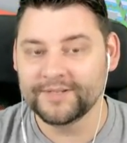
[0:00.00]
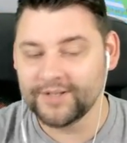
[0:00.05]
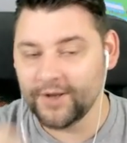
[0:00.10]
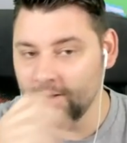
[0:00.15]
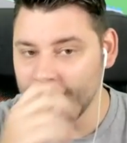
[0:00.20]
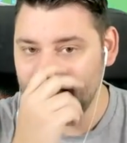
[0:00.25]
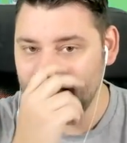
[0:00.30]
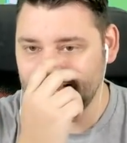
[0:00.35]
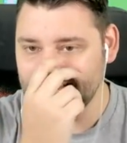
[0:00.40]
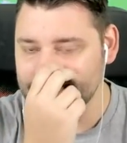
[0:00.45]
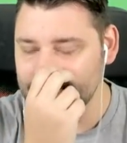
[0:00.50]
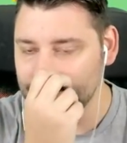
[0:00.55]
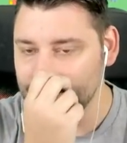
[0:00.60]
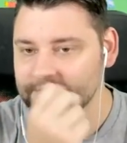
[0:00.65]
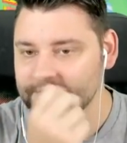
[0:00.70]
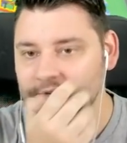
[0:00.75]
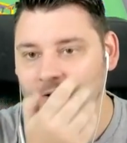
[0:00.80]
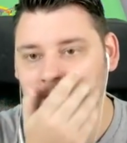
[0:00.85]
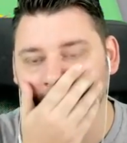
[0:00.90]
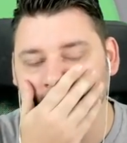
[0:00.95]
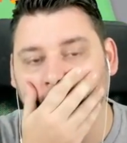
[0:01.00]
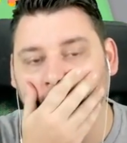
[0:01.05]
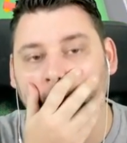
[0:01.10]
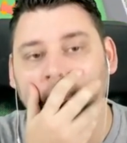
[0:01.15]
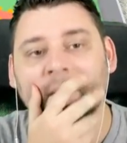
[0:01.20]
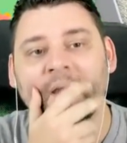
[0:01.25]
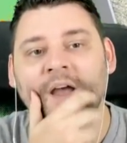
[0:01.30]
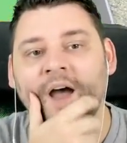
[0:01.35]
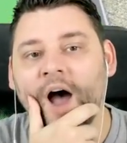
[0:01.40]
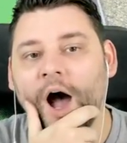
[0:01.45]
So next episode, though,
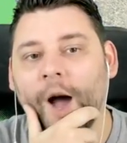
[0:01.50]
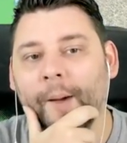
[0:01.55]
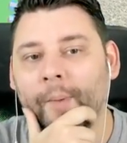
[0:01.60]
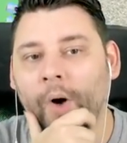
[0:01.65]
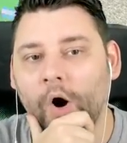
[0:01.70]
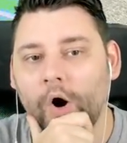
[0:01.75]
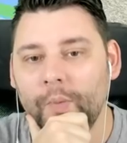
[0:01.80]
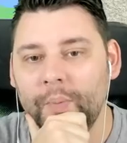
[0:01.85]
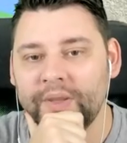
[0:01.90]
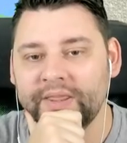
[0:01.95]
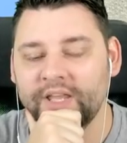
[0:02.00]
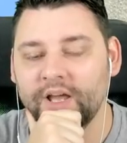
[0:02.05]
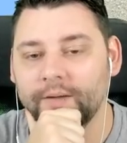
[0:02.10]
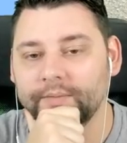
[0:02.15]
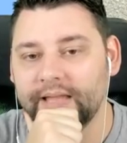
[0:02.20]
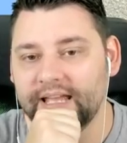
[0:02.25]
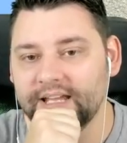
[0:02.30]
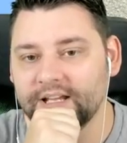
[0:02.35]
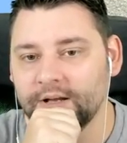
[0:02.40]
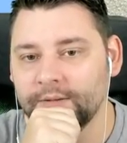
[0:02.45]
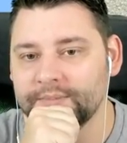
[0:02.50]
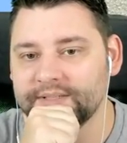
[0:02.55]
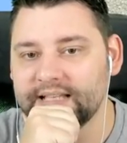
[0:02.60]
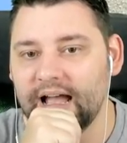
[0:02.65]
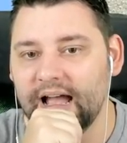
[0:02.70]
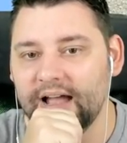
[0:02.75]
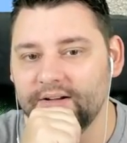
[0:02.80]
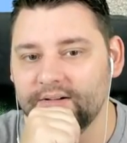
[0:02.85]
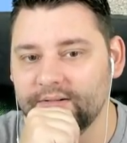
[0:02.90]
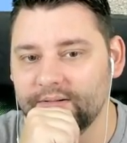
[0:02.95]
I'm hoping the update comes
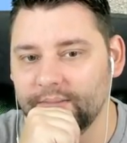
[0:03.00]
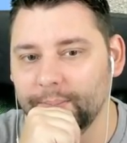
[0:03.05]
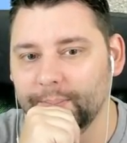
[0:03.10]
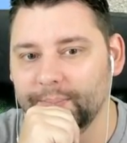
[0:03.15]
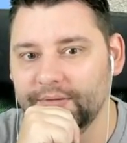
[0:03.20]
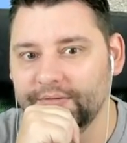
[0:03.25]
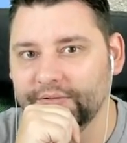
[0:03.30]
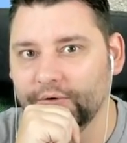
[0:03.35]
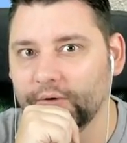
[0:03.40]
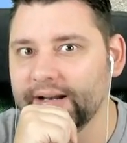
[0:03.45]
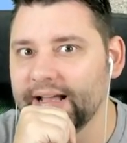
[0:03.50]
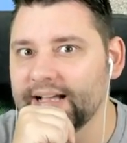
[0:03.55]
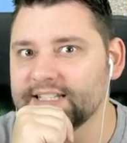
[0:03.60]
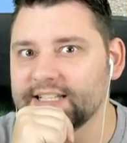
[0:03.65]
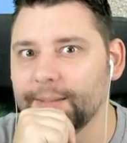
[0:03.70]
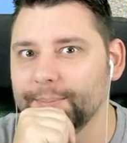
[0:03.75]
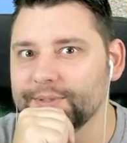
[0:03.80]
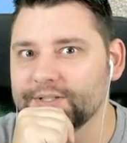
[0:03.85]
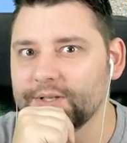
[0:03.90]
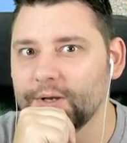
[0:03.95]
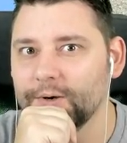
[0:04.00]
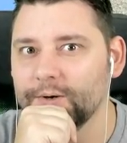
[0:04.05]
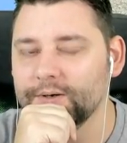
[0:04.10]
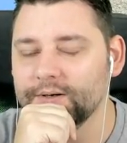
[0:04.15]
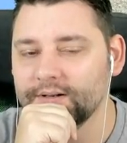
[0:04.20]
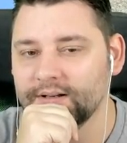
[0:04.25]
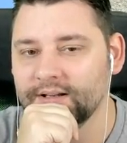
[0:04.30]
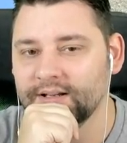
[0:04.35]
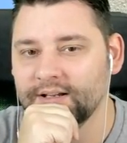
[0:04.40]
out before next episode.